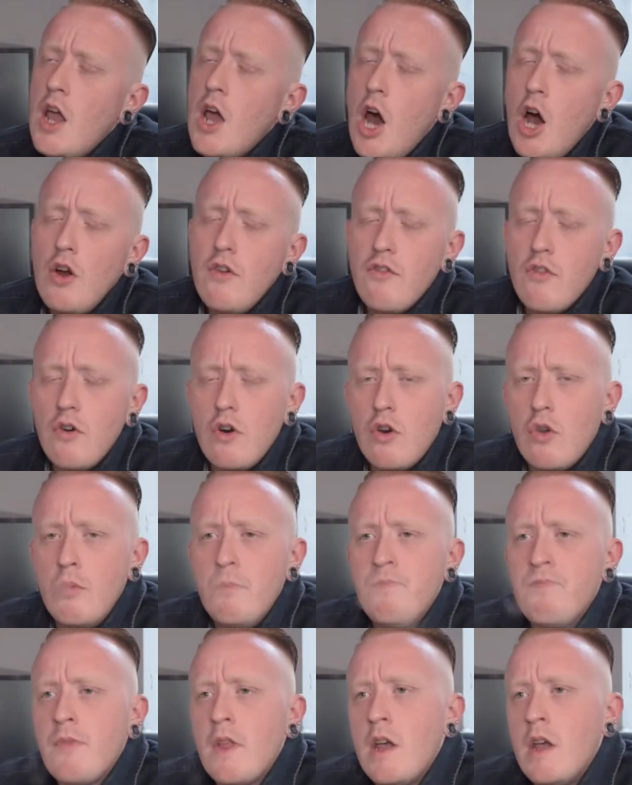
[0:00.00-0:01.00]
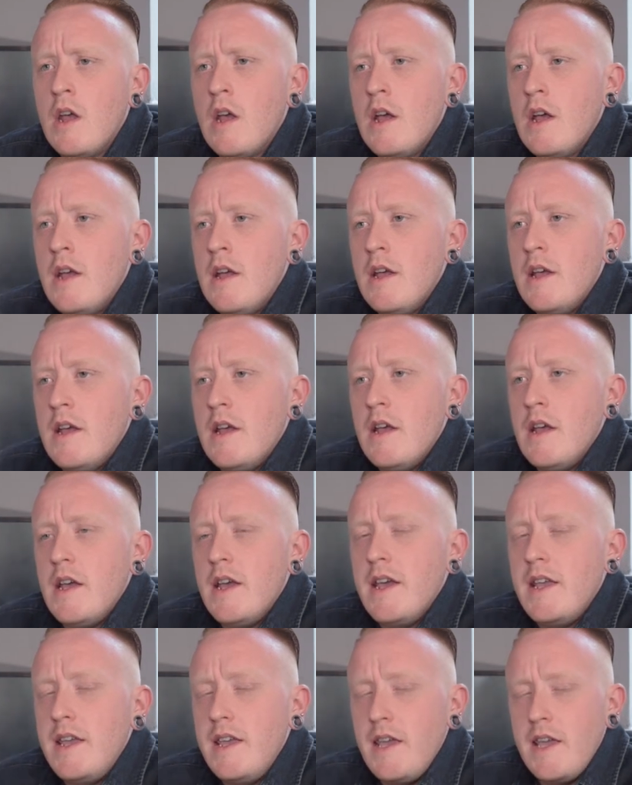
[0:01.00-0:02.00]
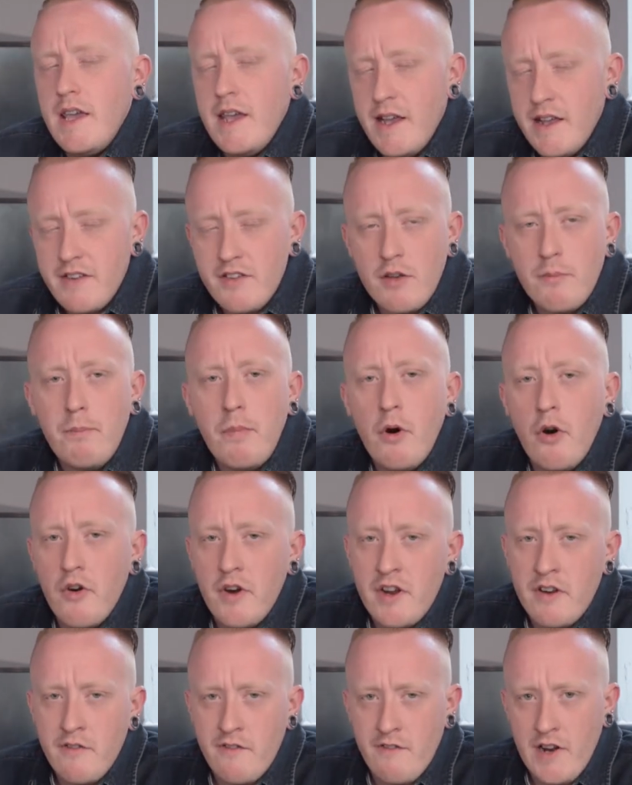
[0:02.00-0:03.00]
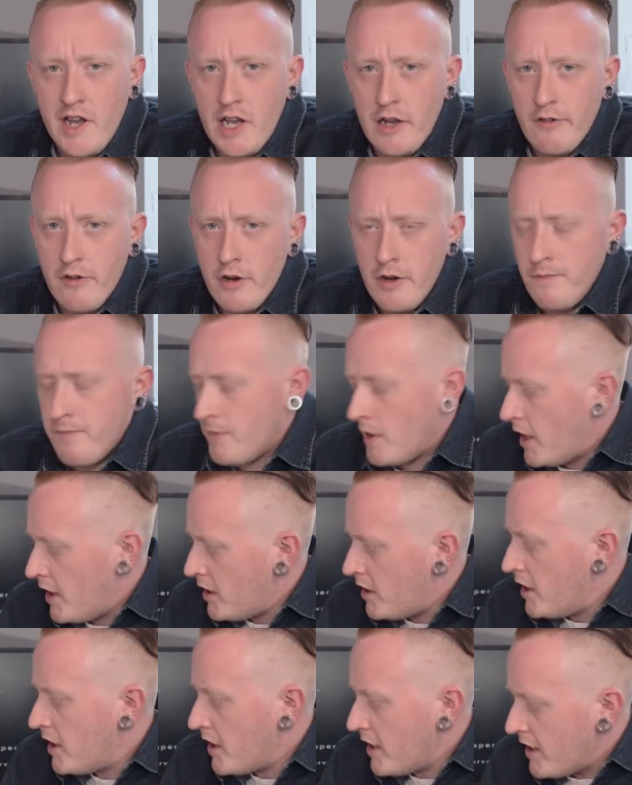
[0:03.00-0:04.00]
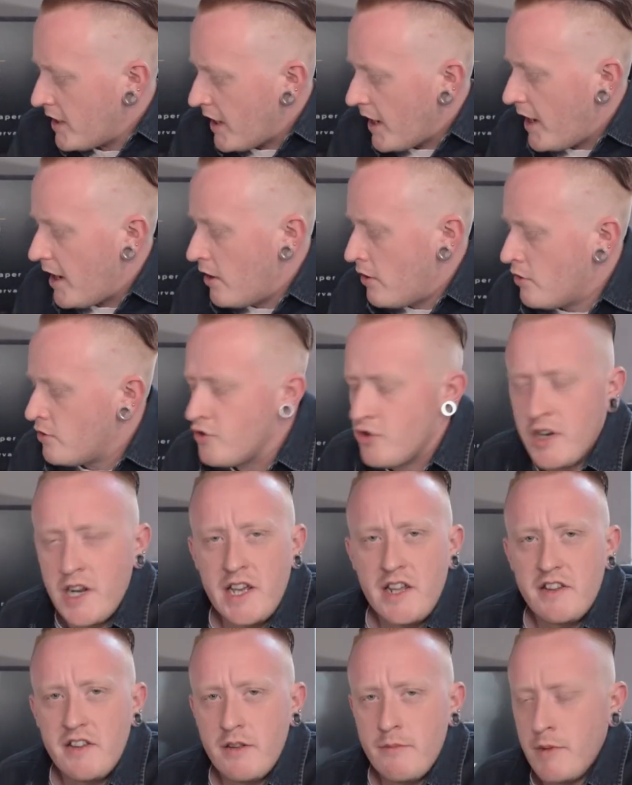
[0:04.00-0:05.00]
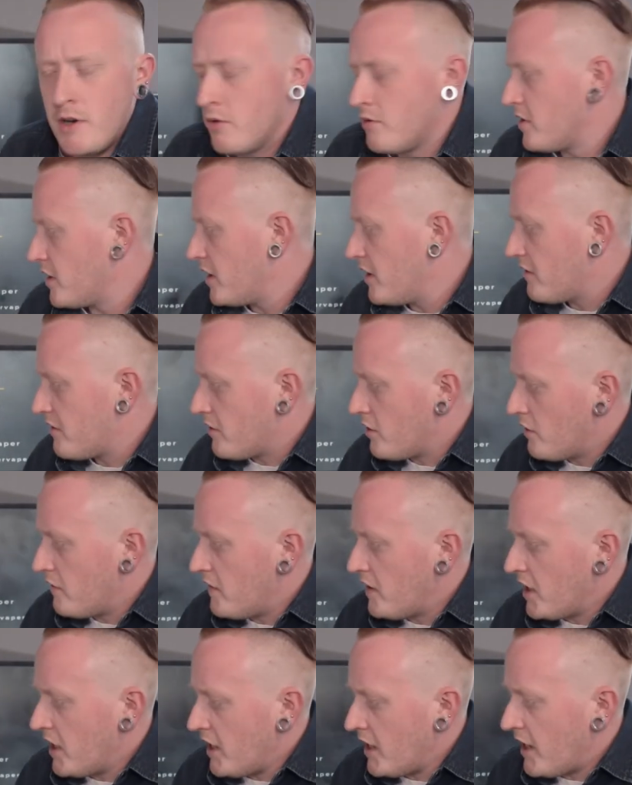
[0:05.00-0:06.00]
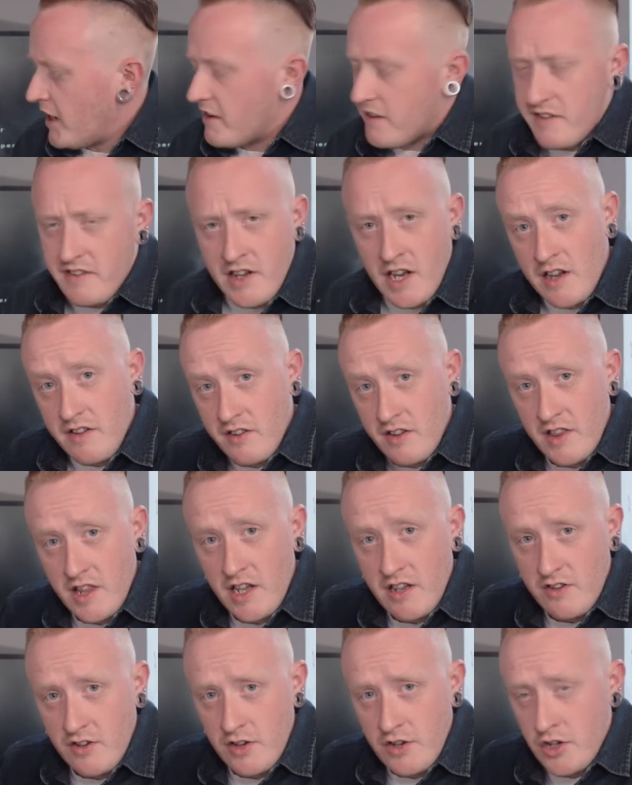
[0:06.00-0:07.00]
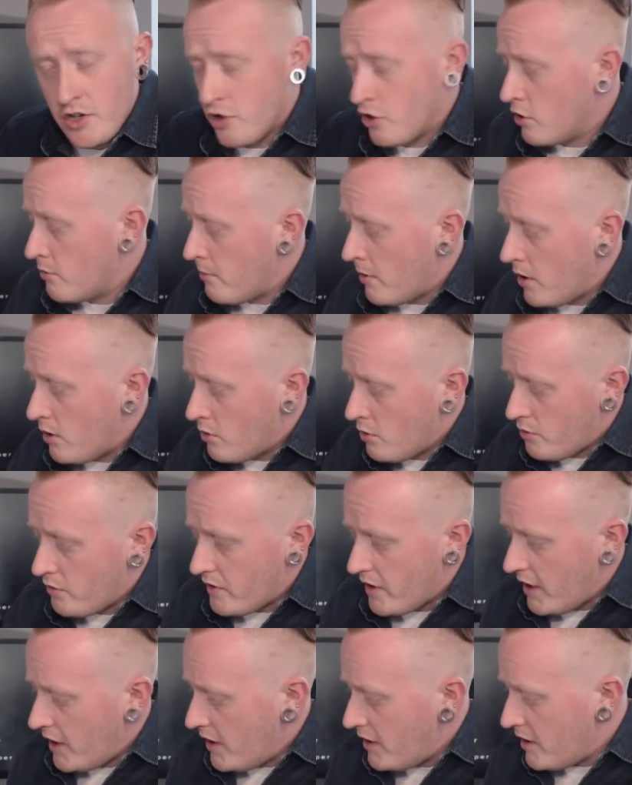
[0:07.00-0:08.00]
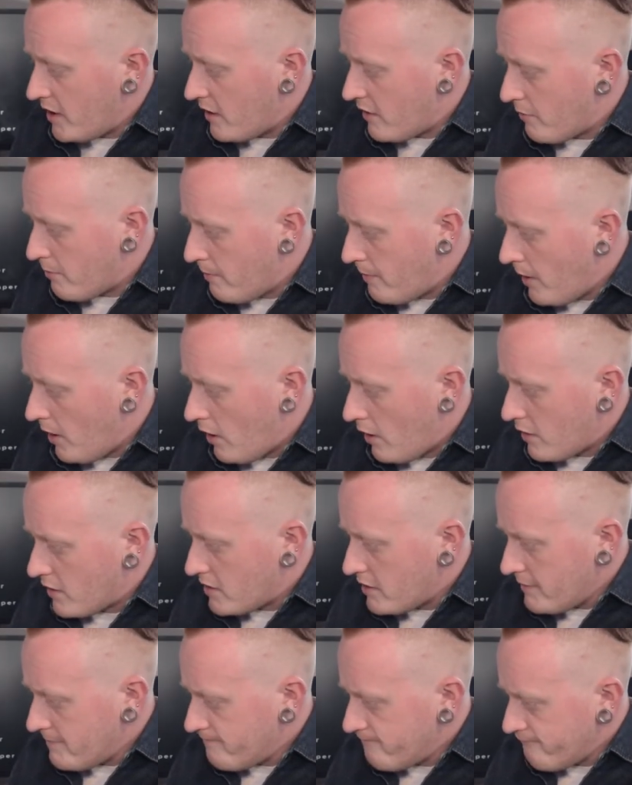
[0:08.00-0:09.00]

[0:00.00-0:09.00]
Overall, it's a boring flavour, and you're going to get 180ml of this stuff. You're going to get 6 of these unicorn bottles in this box.